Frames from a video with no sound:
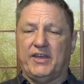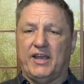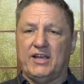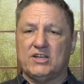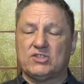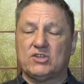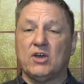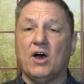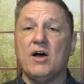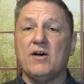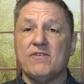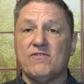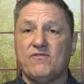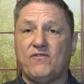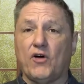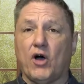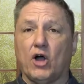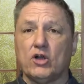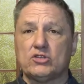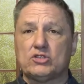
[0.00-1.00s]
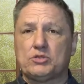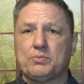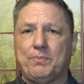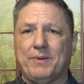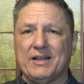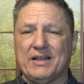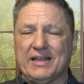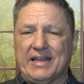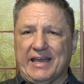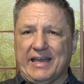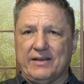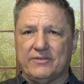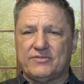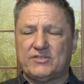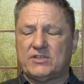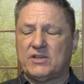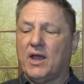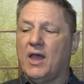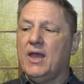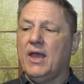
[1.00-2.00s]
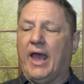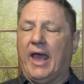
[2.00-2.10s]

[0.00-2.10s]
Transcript: these false beliefs.